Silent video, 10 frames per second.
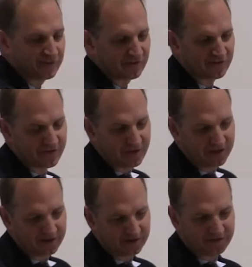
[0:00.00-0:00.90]
is,
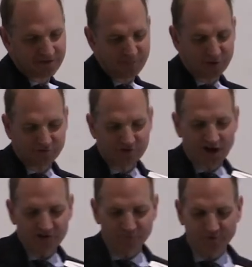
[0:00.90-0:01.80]
is the most
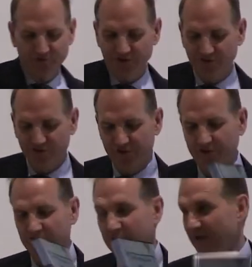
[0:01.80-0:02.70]

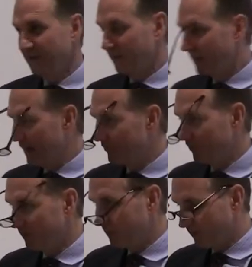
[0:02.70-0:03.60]
gospel-centered,
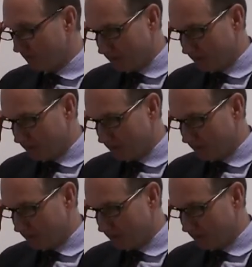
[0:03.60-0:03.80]
encapsulating the